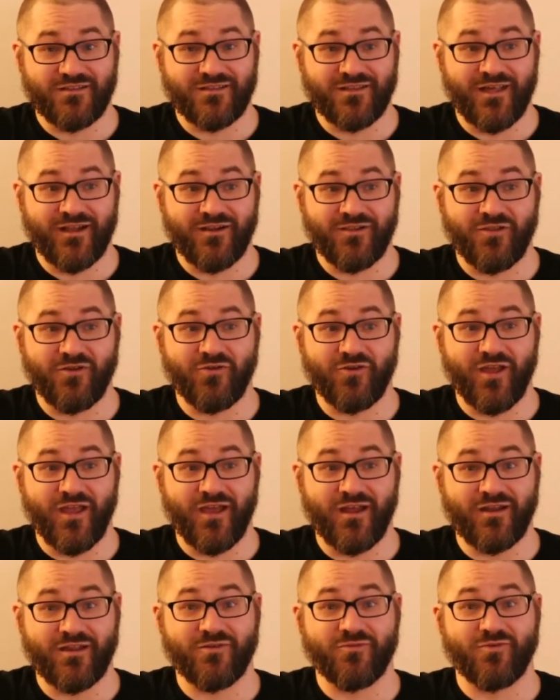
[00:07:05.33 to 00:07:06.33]
let alone
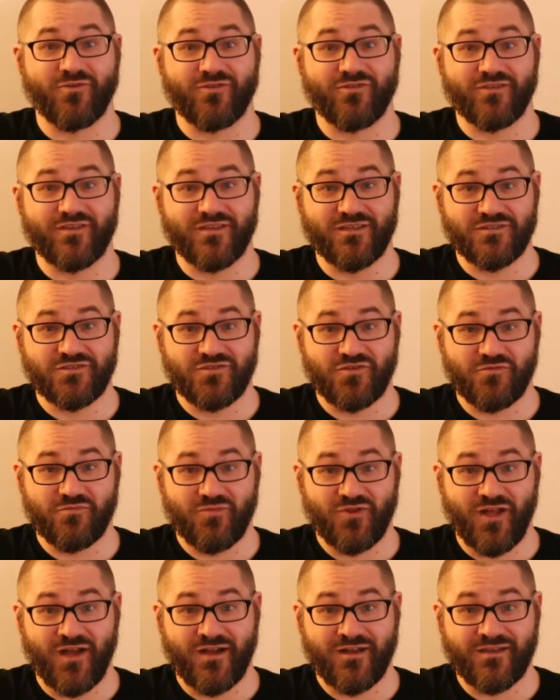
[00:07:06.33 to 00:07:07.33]
anywhere in the Eastern
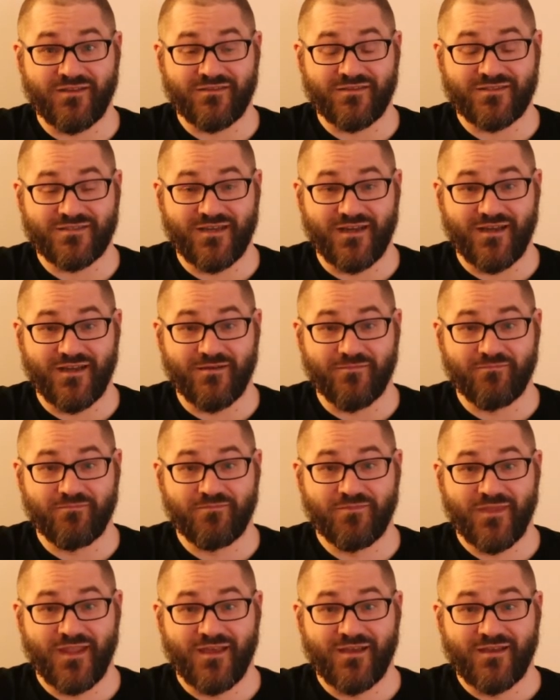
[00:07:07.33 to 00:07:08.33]
Bloc at the time.